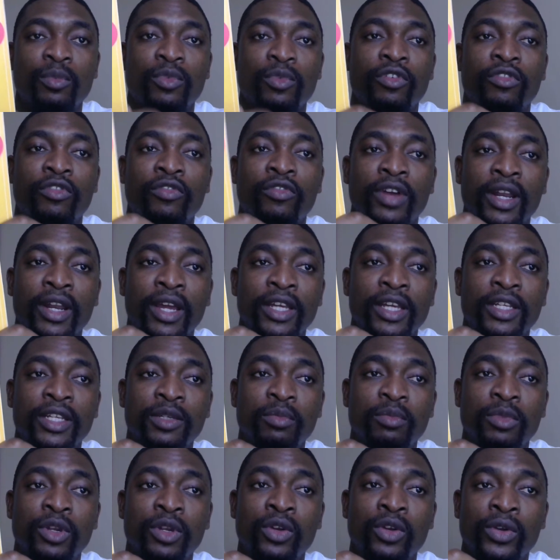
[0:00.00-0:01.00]
overnight
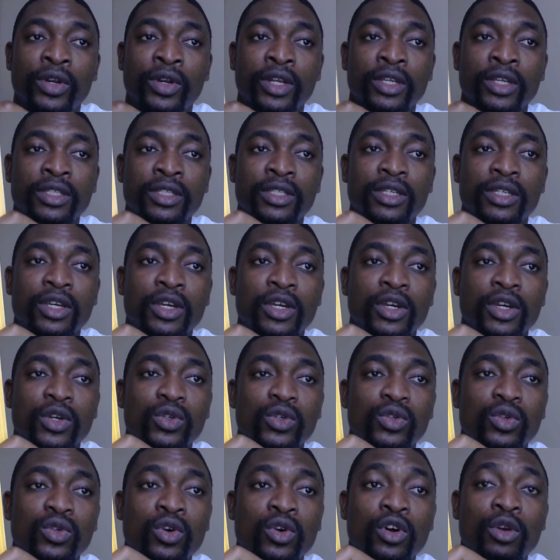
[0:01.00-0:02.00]
millionaires.
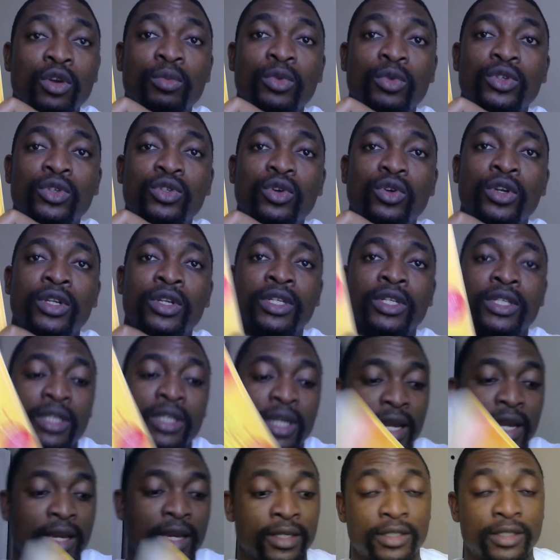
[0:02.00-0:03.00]
So almost all these
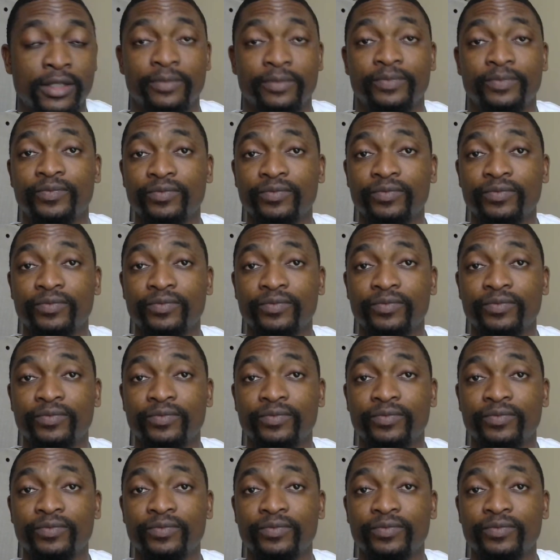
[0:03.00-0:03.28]
guys,